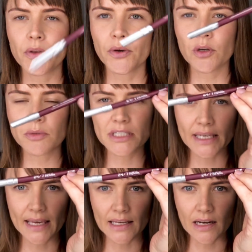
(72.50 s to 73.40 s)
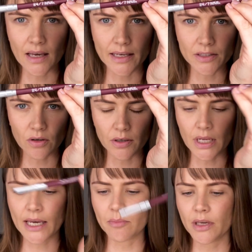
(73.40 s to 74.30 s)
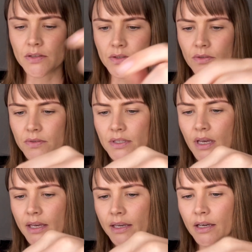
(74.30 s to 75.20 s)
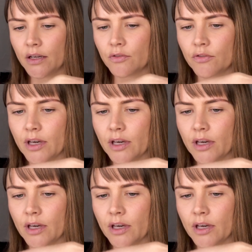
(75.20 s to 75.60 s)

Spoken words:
the Urban Decay Glide on eye pencils. So I have